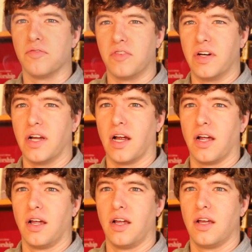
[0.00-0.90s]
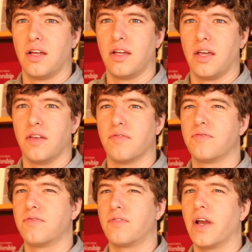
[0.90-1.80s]
freeing and
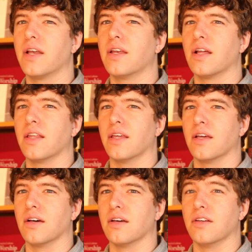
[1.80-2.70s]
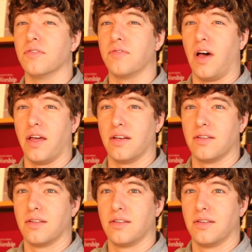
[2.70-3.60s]
frighteningly
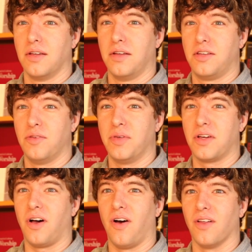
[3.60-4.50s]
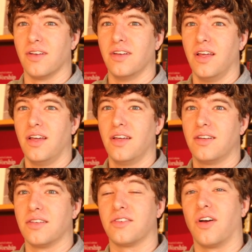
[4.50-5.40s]
undefined to be called
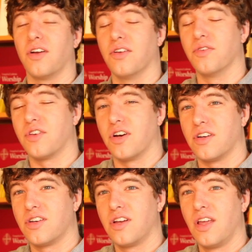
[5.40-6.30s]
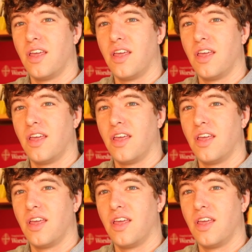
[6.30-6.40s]
to start a new church.